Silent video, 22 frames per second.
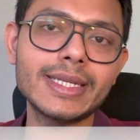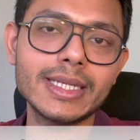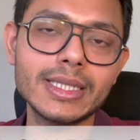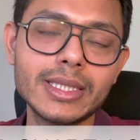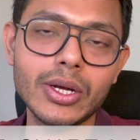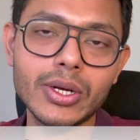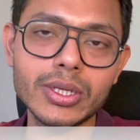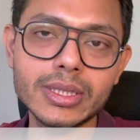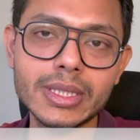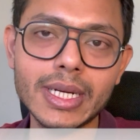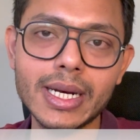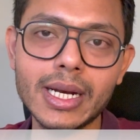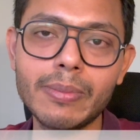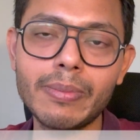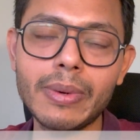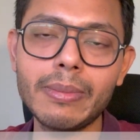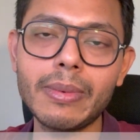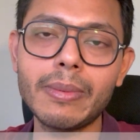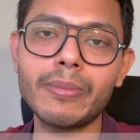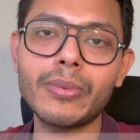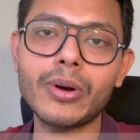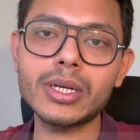has now started
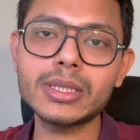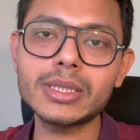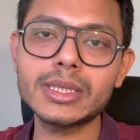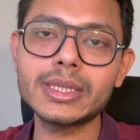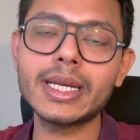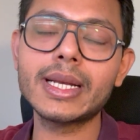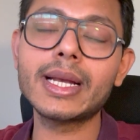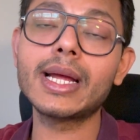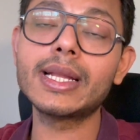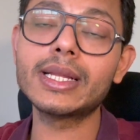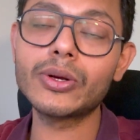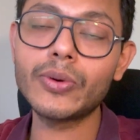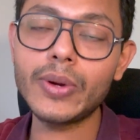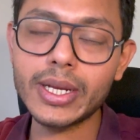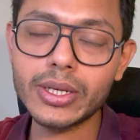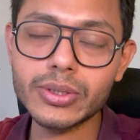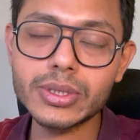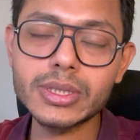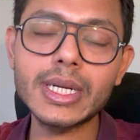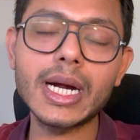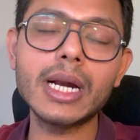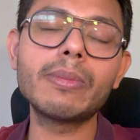premium processing and going to
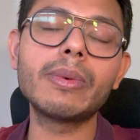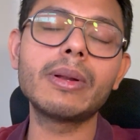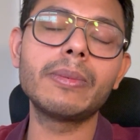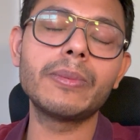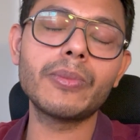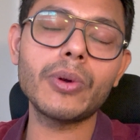start premium